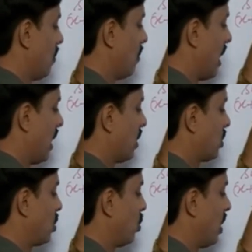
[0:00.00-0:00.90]
minus
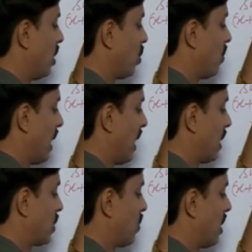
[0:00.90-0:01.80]
2 into
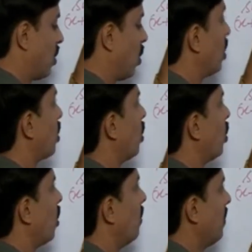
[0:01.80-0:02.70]
minus 1 whole
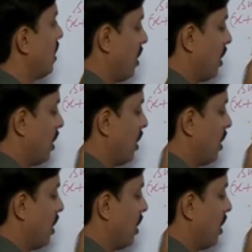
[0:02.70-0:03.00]
cube